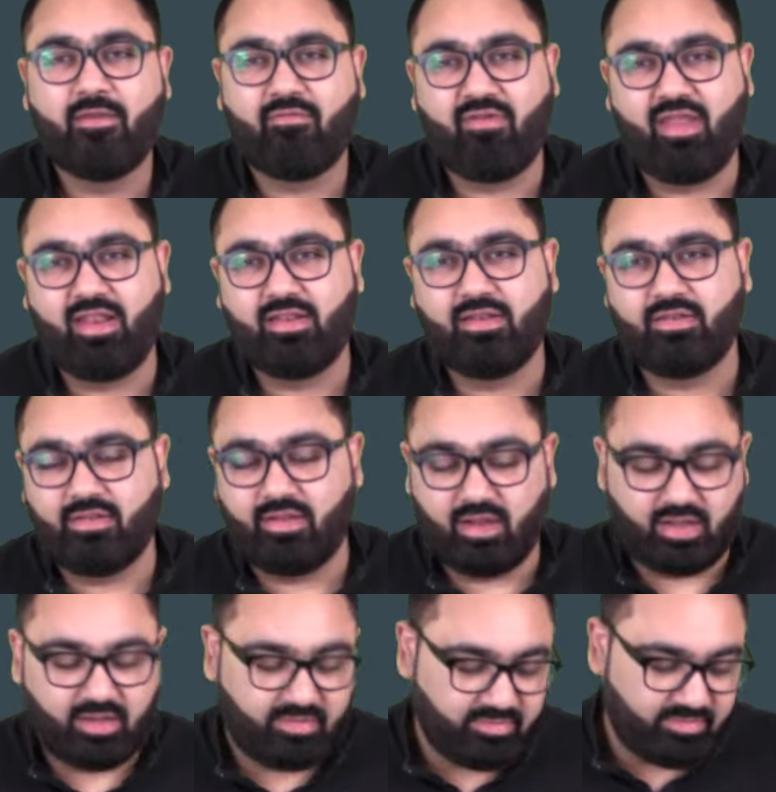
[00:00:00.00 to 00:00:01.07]
when
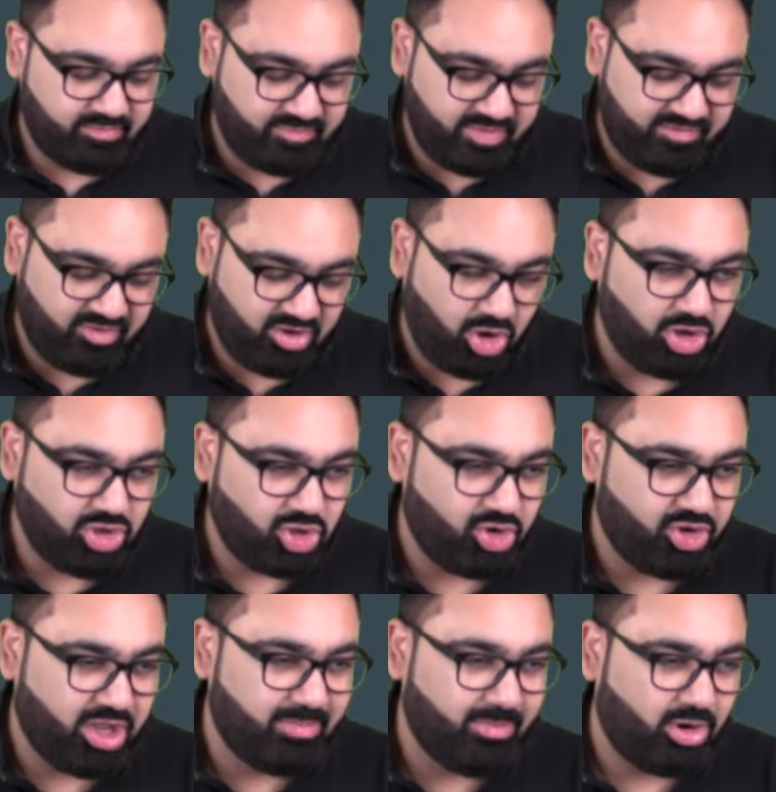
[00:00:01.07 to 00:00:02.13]
uh, we were all
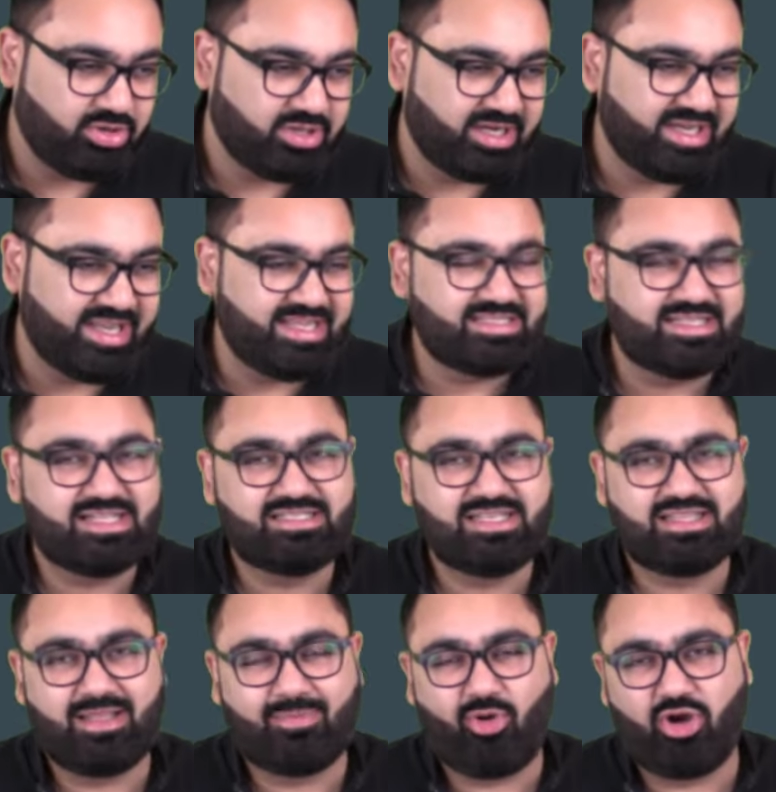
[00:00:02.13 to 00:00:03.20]
talking about the T cells
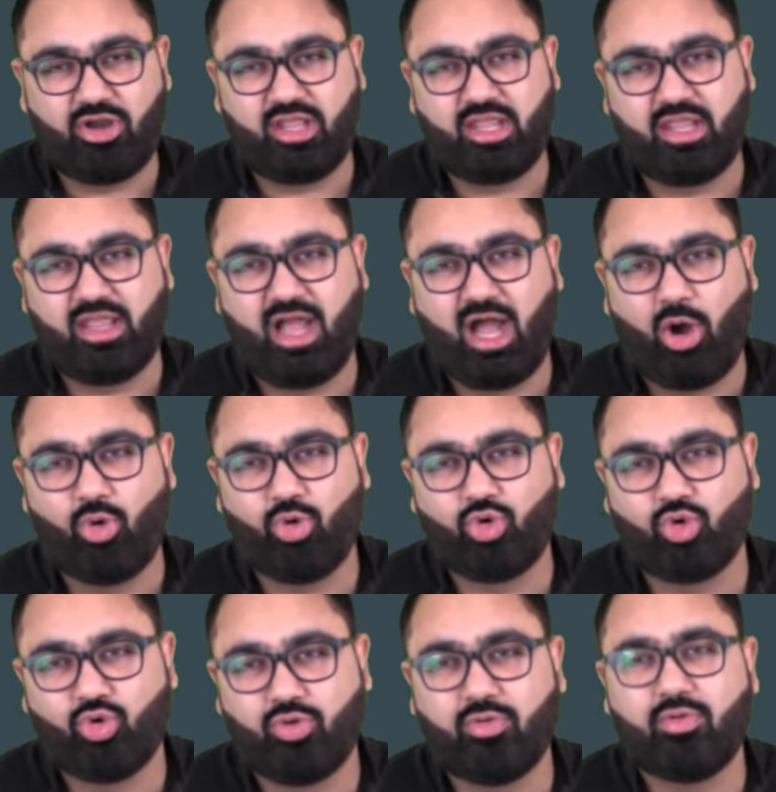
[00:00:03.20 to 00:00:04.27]
in the body, how
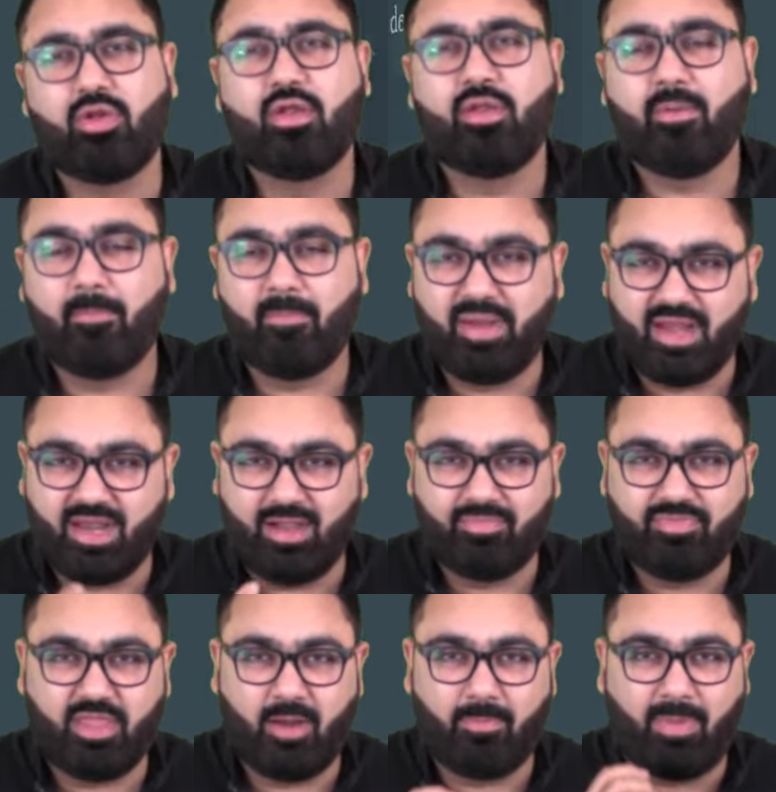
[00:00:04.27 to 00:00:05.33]
to bring
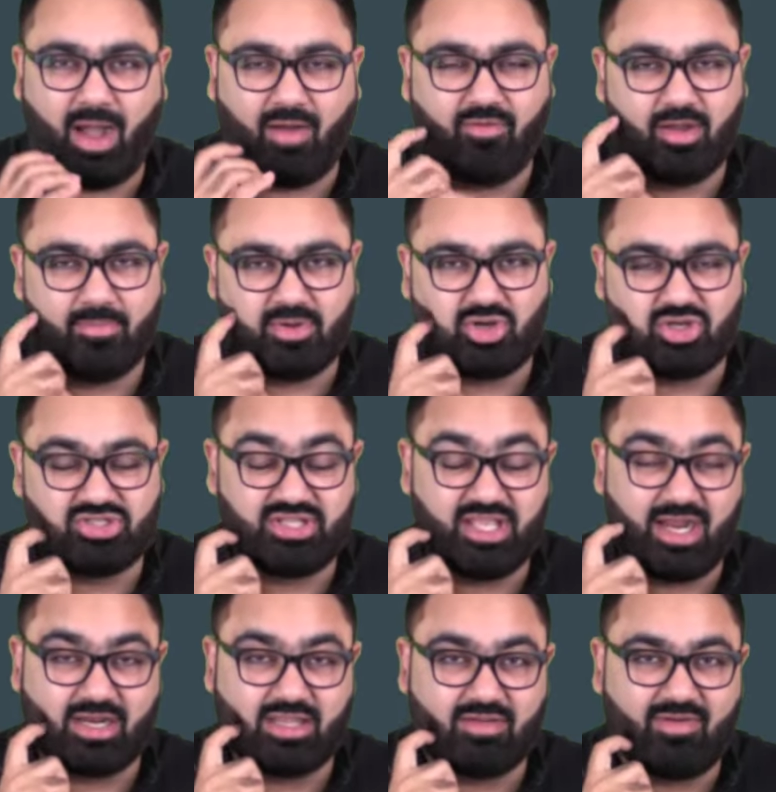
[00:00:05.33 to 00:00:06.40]
up their power because
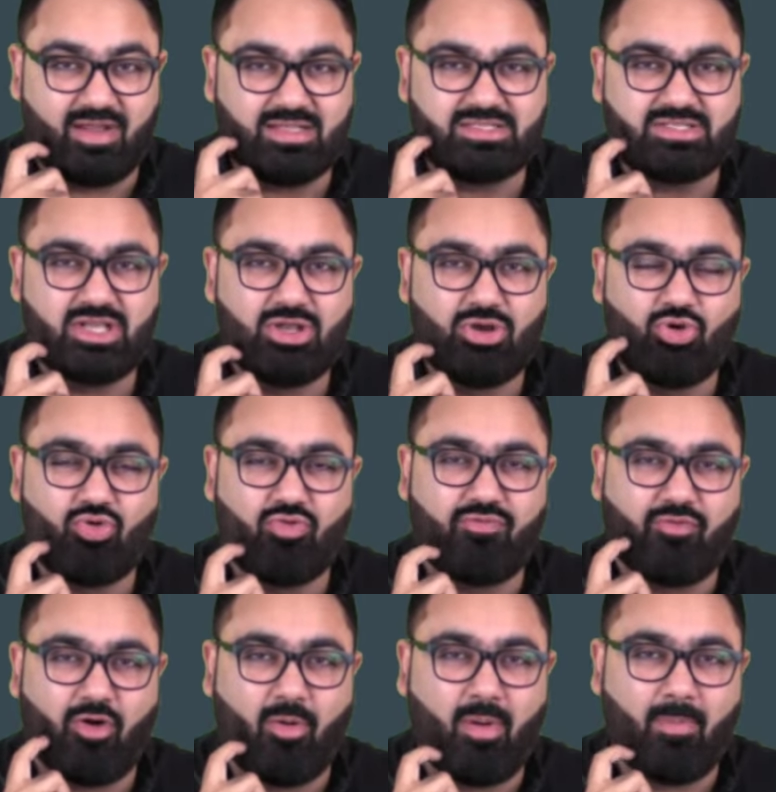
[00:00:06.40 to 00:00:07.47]
they are the ones who
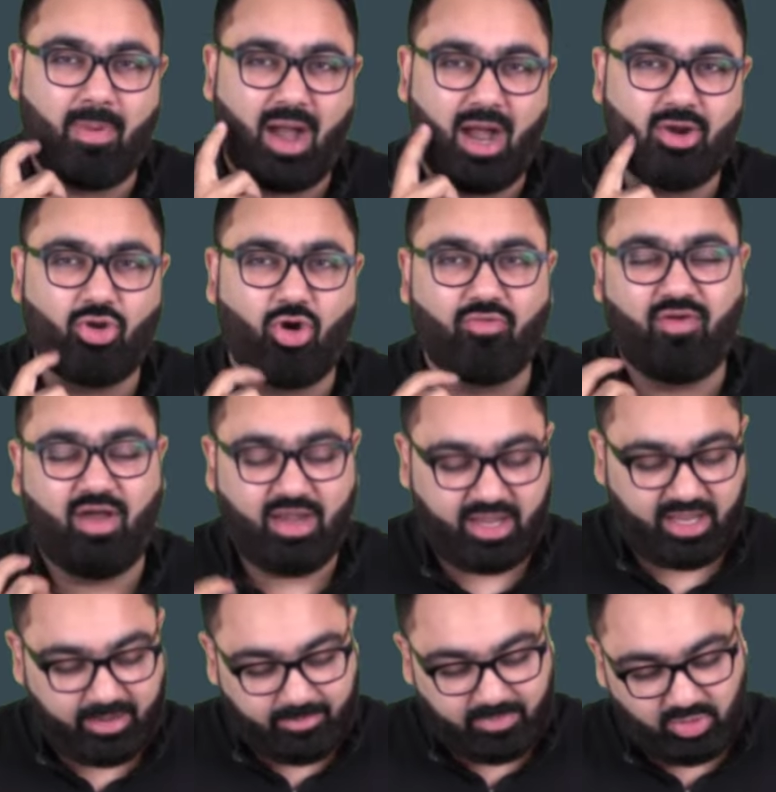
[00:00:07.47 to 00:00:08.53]
form a part of our
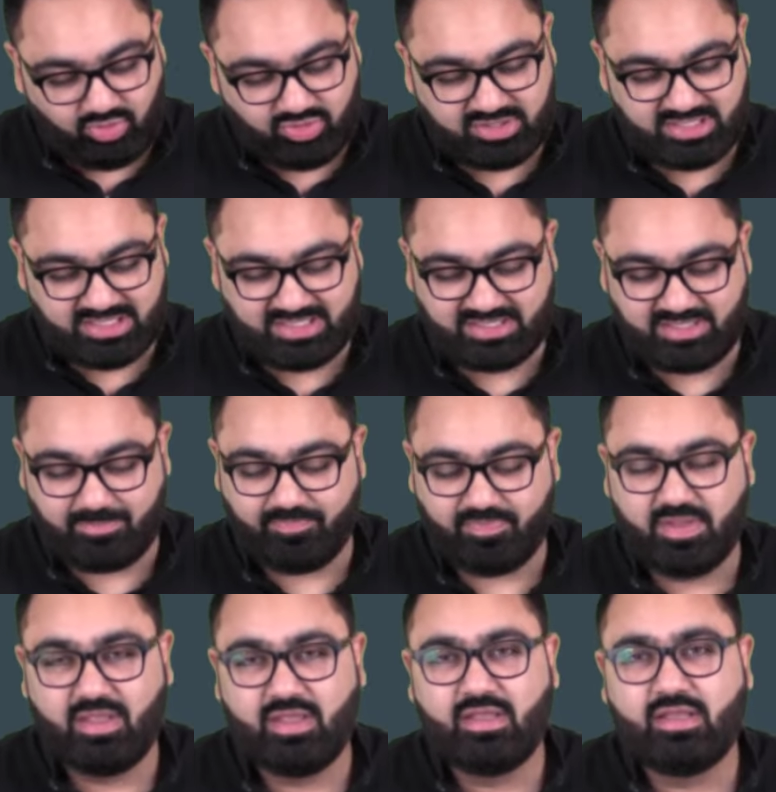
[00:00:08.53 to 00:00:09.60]
immune system.
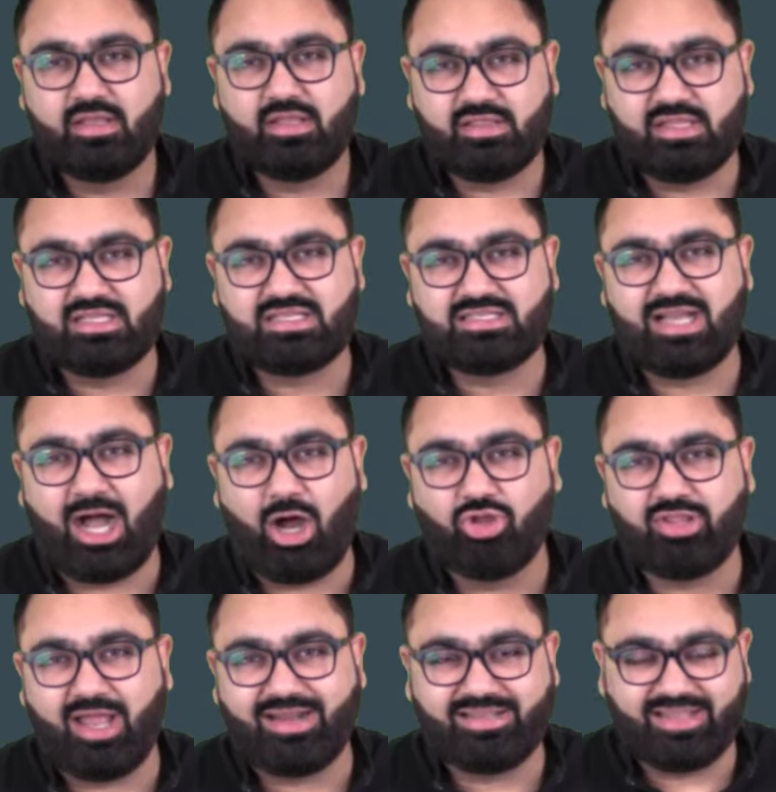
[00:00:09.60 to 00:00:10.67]
This is how
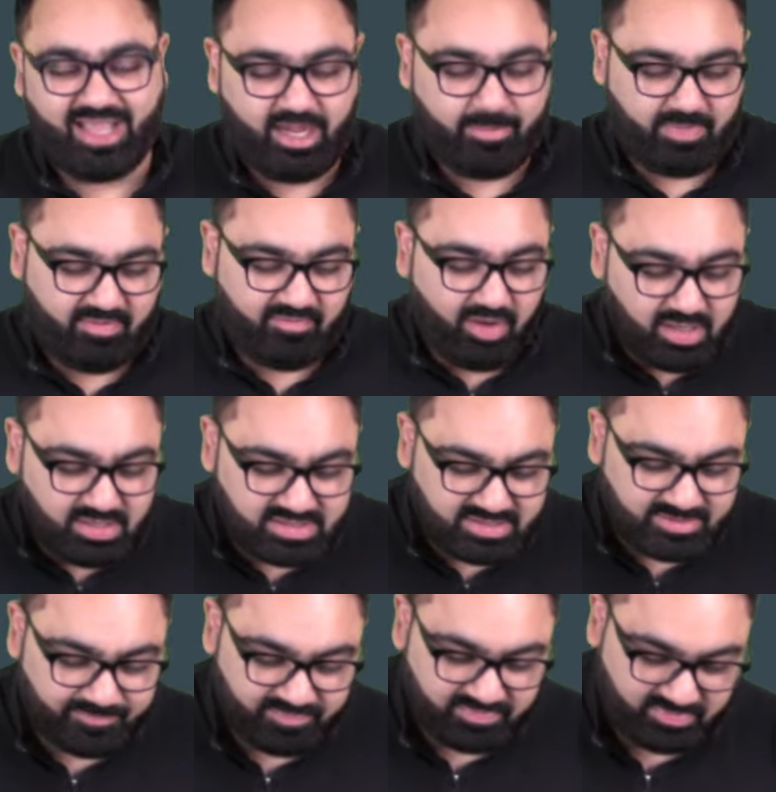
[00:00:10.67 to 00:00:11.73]
that therapy
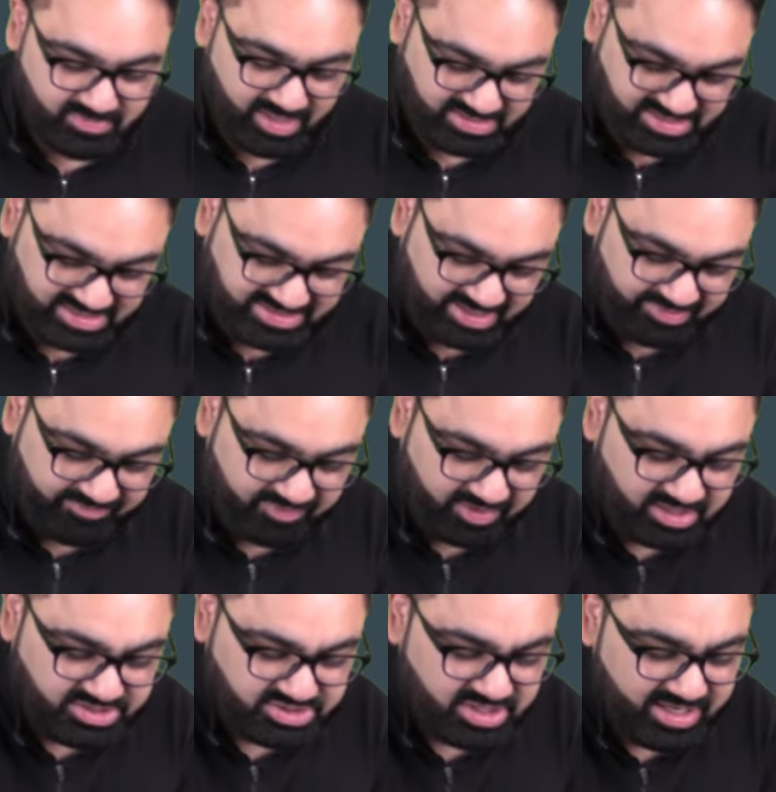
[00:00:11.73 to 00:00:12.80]
works. As I said
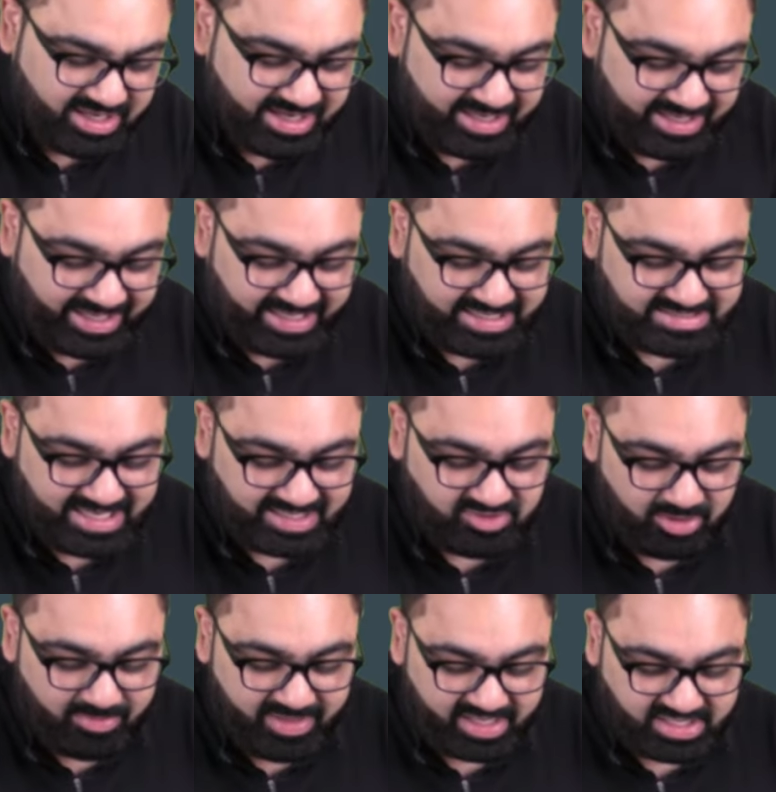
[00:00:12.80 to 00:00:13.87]
first, T cells
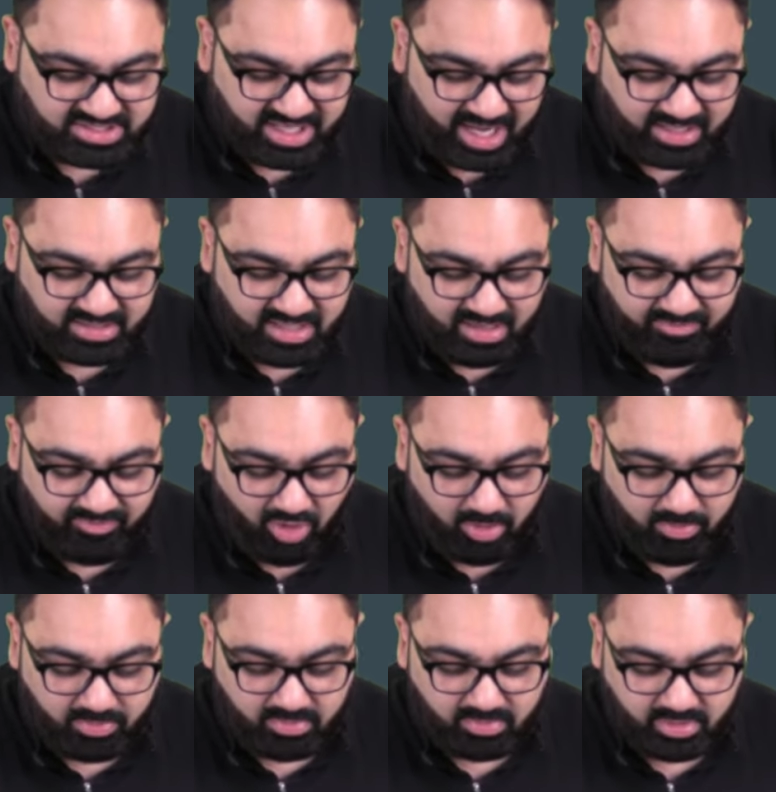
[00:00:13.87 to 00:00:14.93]
will be extracted
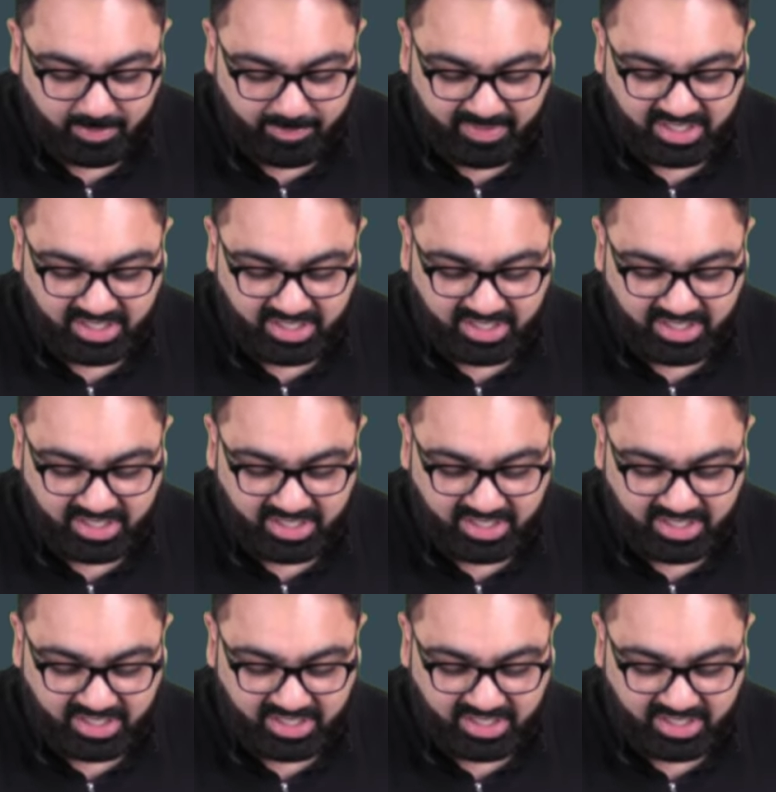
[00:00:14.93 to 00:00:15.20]
from the